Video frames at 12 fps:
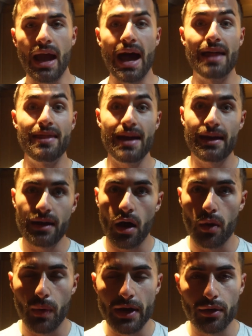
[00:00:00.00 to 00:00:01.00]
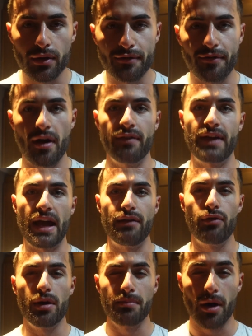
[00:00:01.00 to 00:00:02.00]
And then I went on a 5K
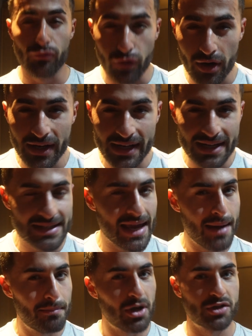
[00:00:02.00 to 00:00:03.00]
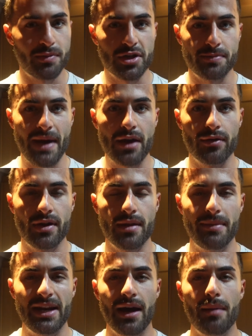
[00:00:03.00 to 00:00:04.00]
run. My running is getting much better at the
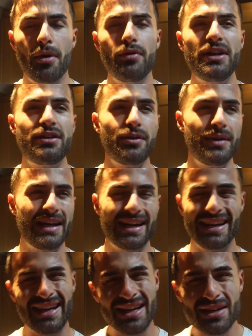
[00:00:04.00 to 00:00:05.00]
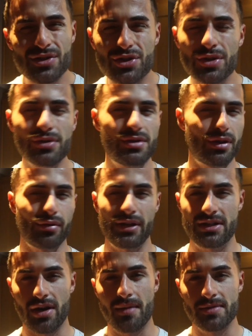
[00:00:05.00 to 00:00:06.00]
minute. I'm only doing it 2 to 3
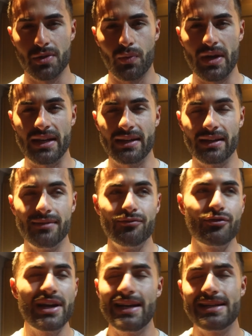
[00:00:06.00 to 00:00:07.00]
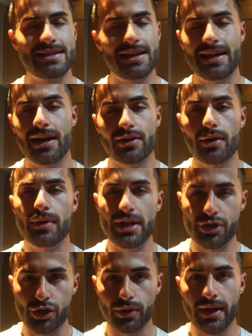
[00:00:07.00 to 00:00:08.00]
times a week and realistically I don't
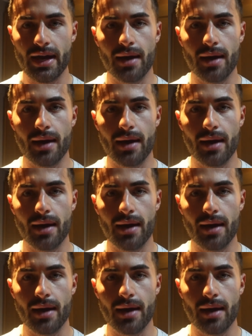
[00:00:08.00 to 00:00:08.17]
enjoy it.